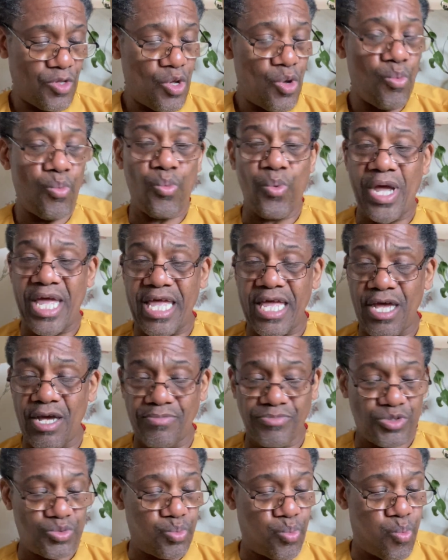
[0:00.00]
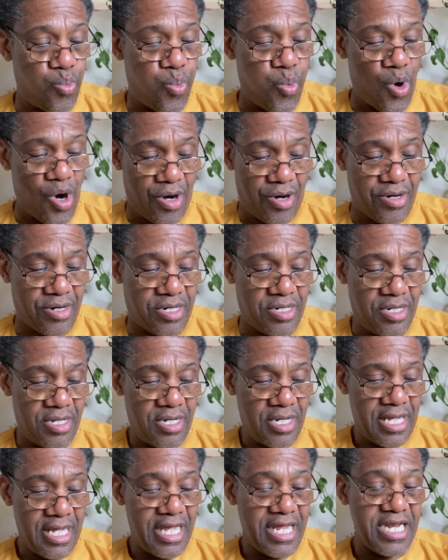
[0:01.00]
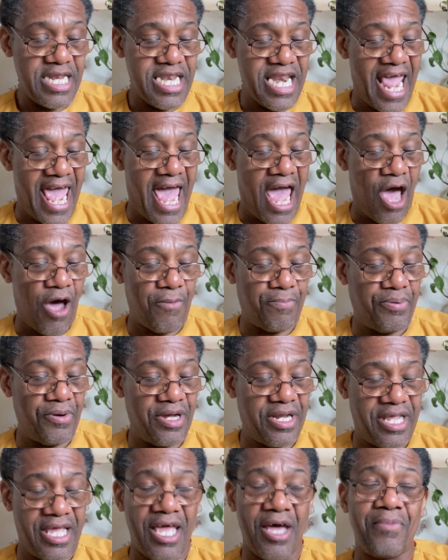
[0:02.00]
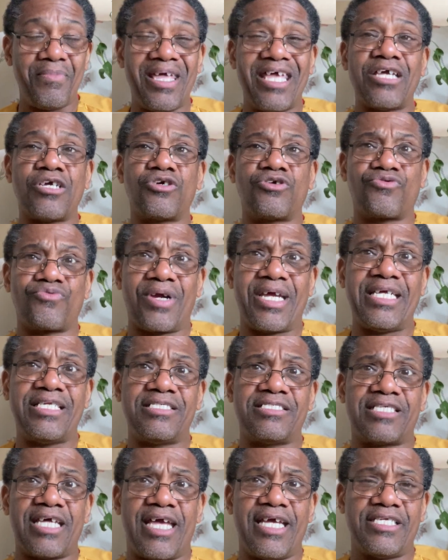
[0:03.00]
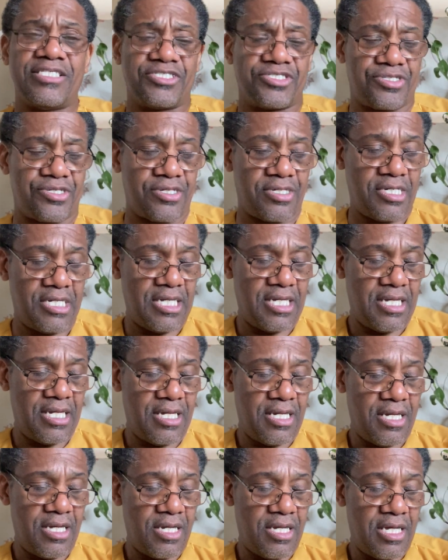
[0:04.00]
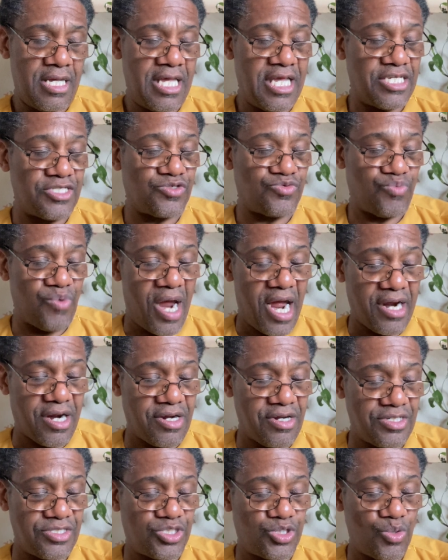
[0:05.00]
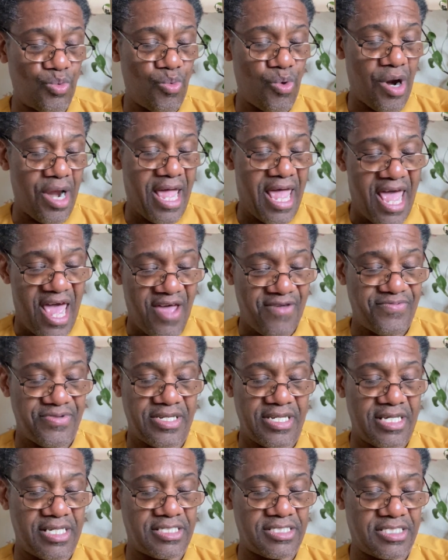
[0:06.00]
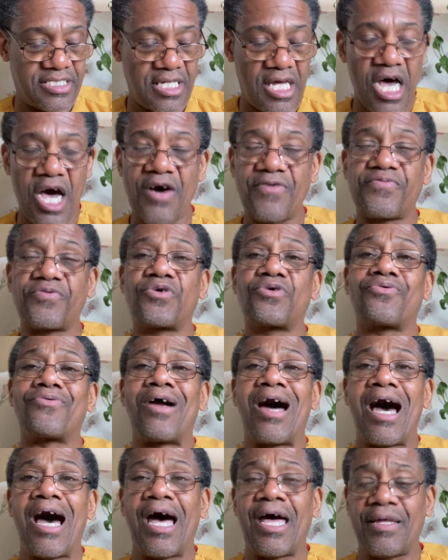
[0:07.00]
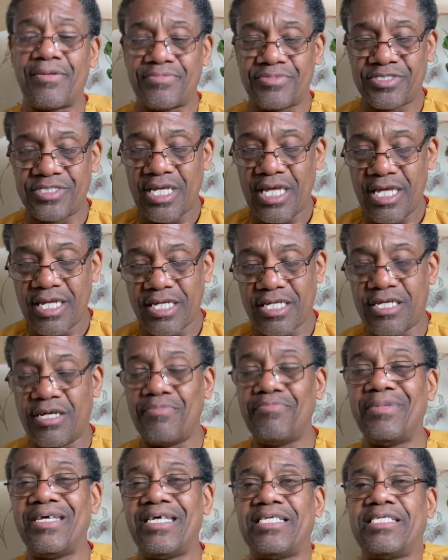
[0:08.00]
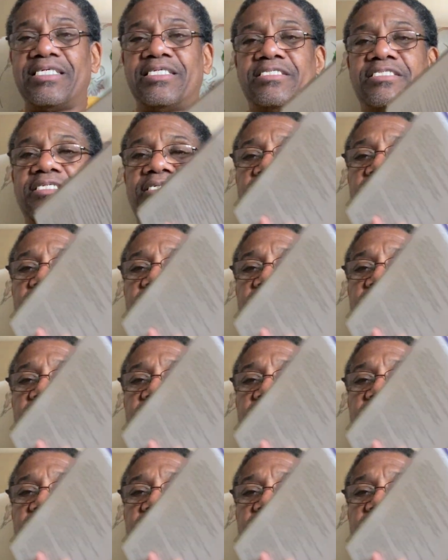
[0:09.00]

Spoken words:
Williams' work now put him in great danger. His records were evidence of crimes committed.